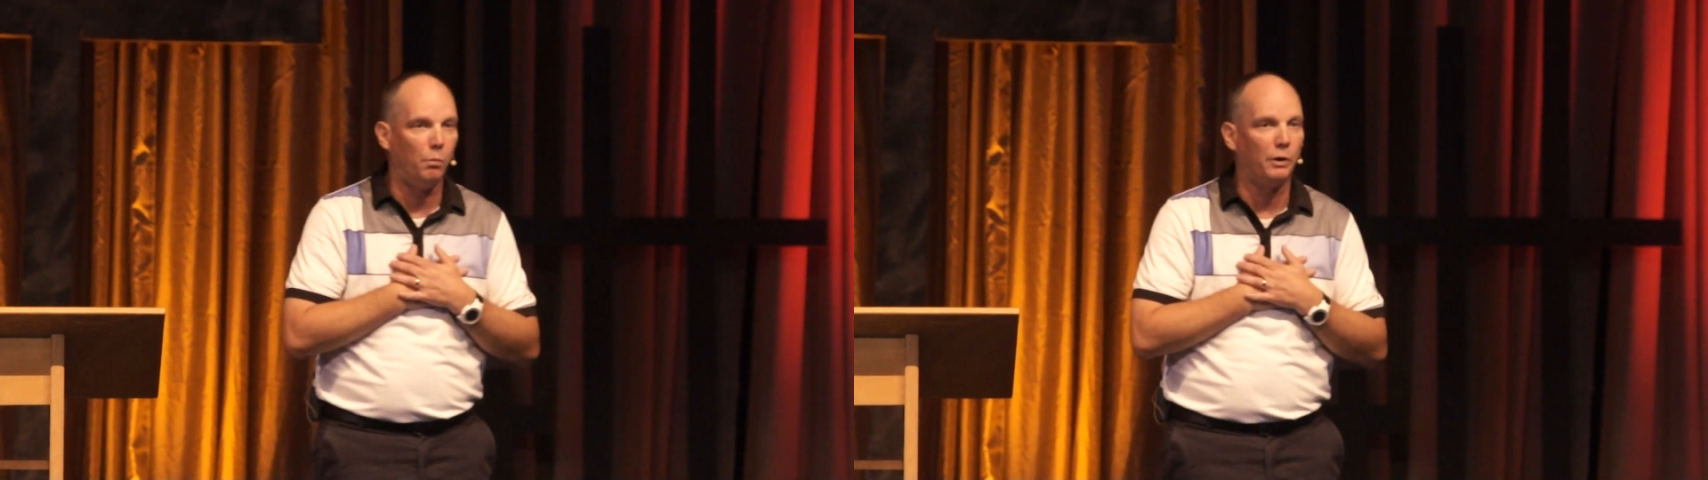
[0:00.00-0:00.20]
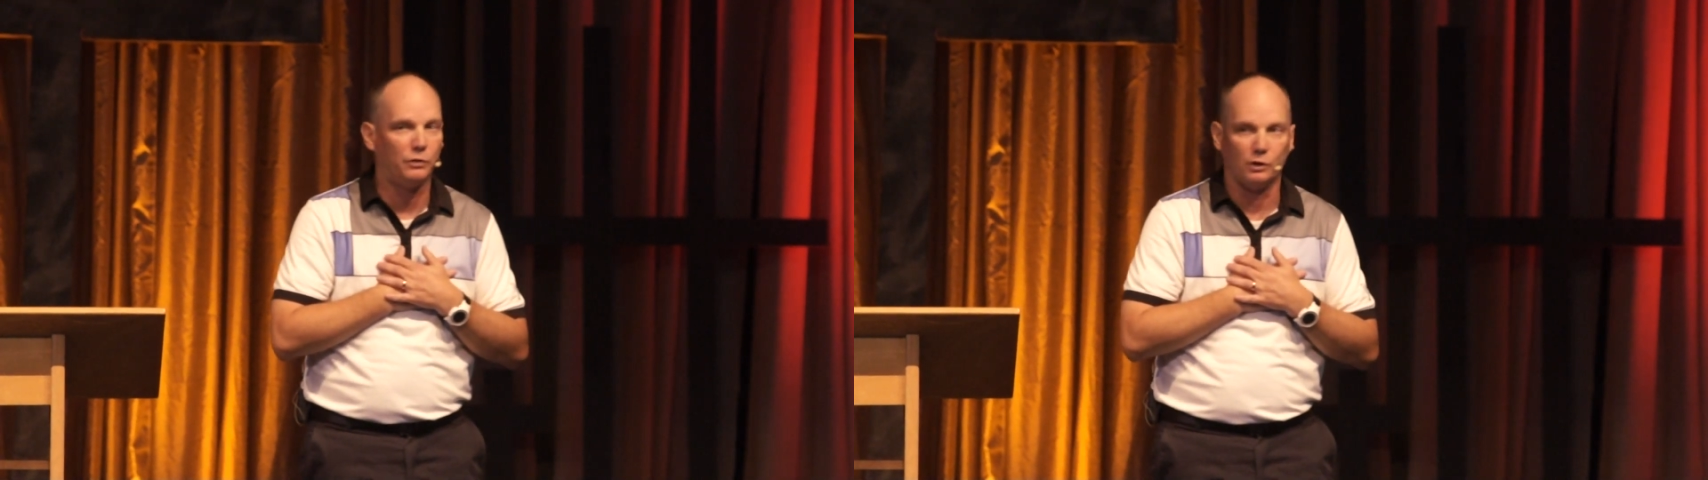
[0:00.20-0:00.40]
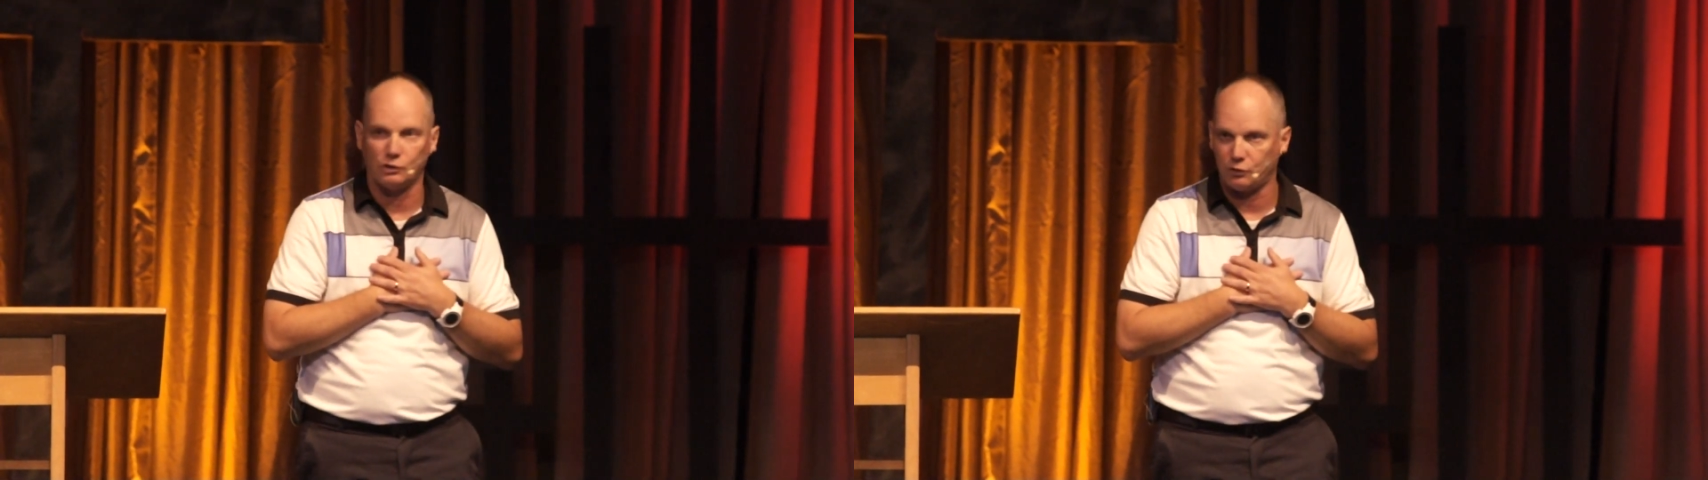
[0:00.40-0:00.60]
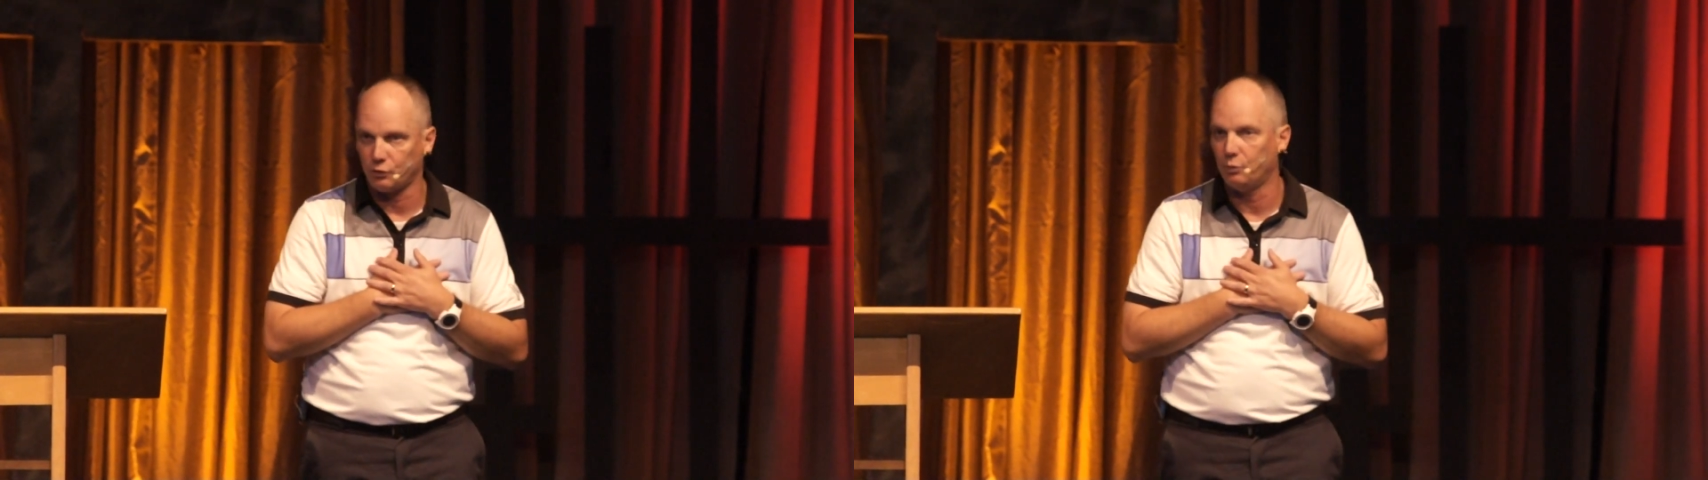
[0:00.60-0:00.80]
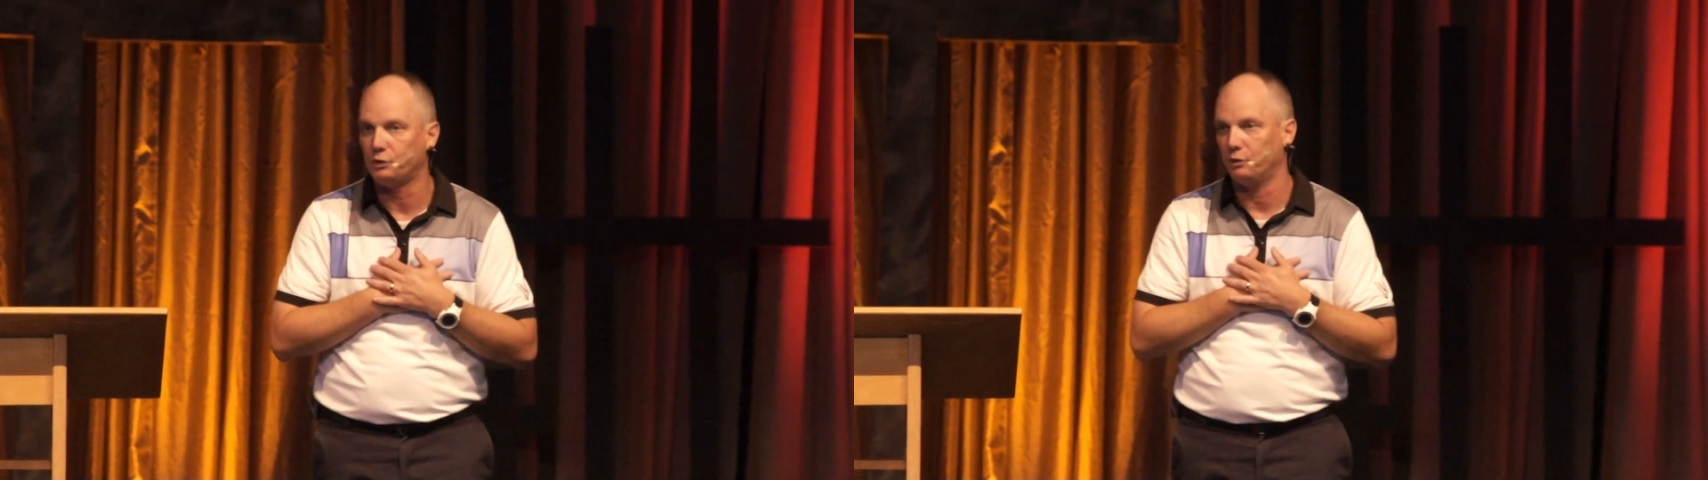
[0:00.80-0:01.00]
but there's a
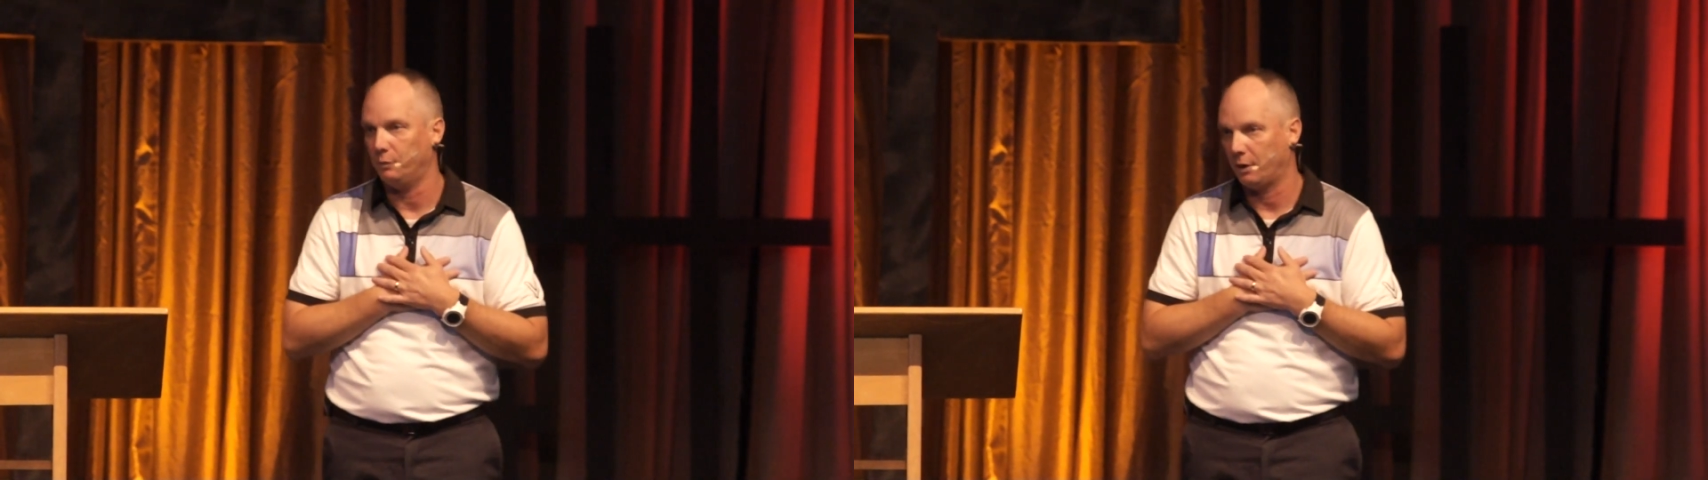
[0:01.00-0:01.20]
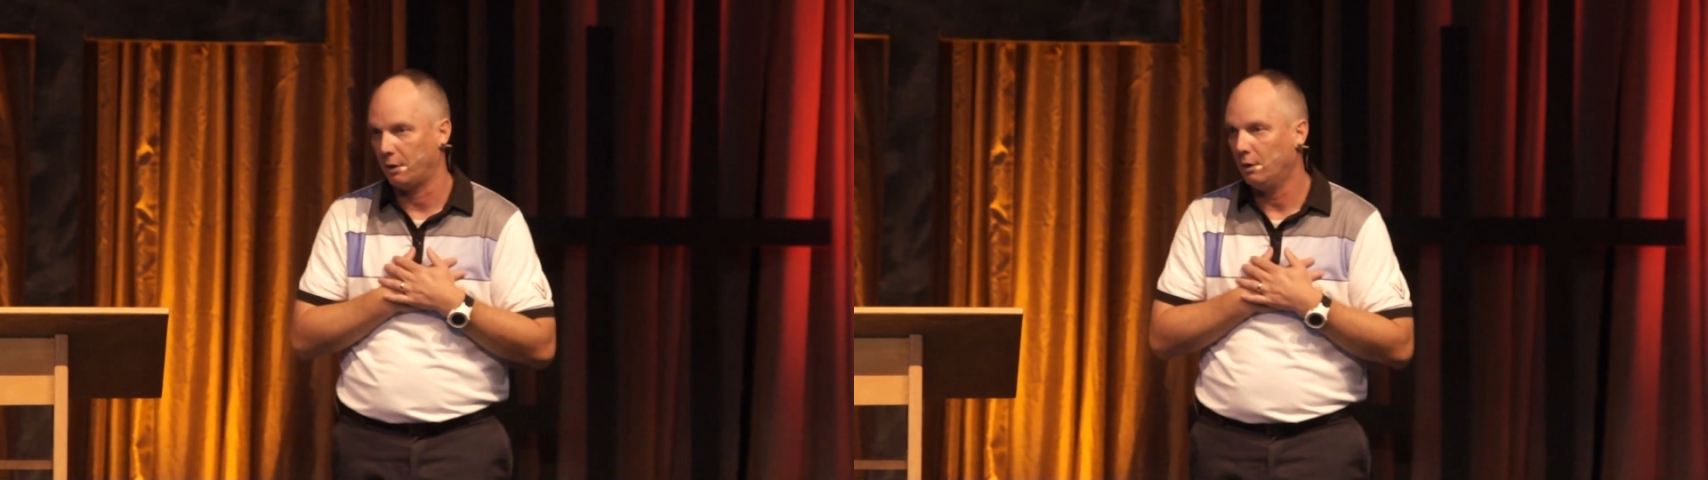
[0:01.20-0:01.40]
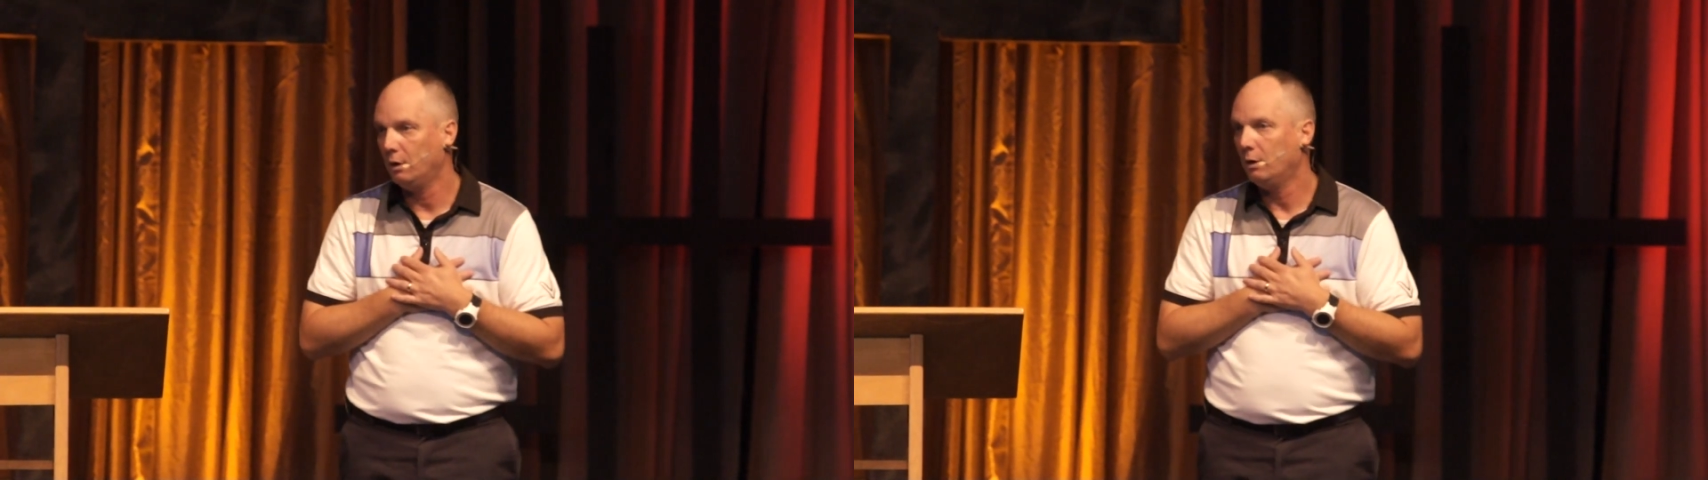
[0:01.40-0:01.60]
truism there.